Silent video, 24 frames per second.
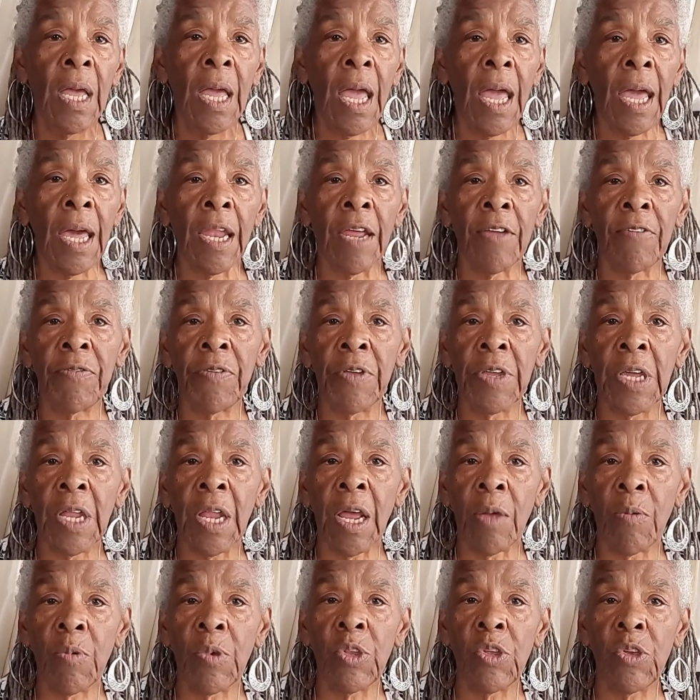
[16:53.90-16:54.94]
and I figured
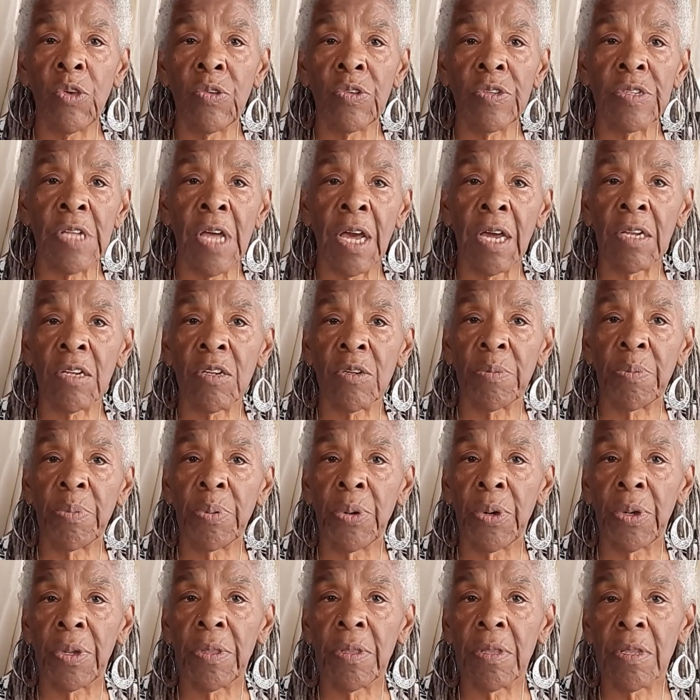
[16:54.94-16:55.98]
I would use that to
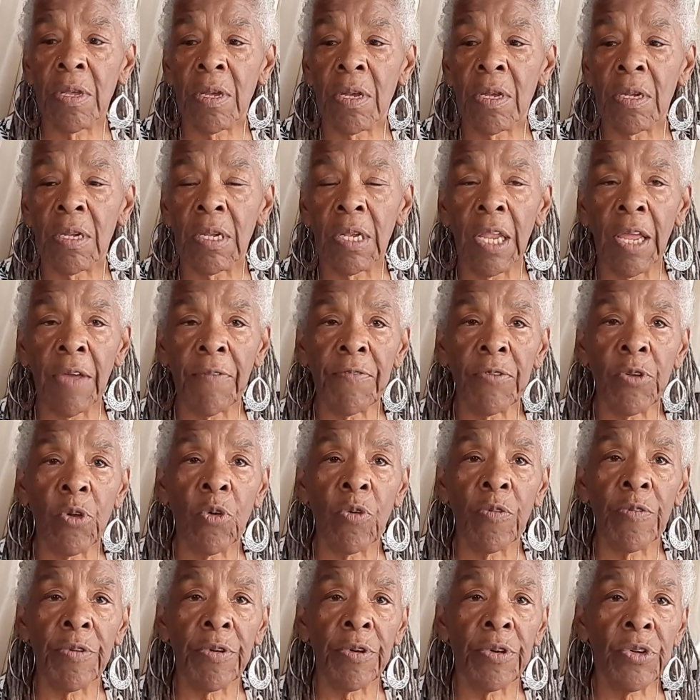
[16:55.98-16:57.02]
put the
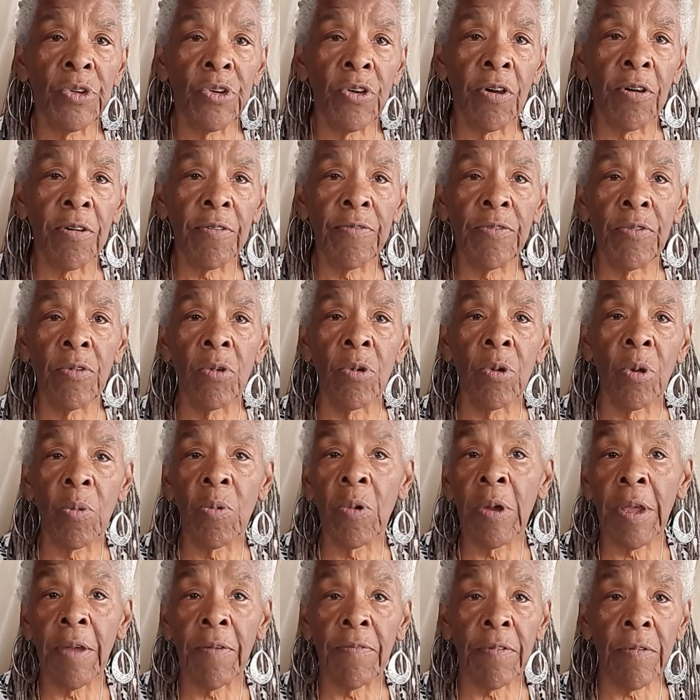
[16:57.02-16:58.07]
leftover dog food or
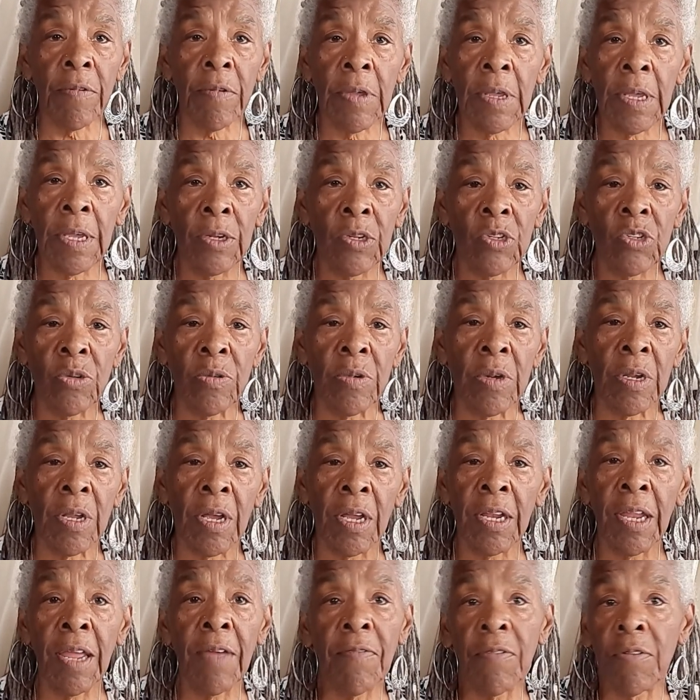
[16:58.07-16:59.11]
whatever into it. I
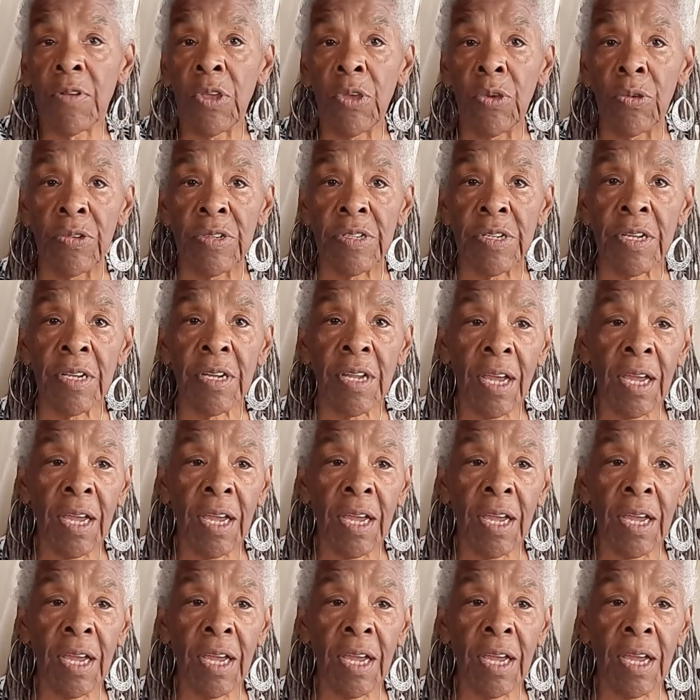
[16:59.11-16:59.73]
never used it.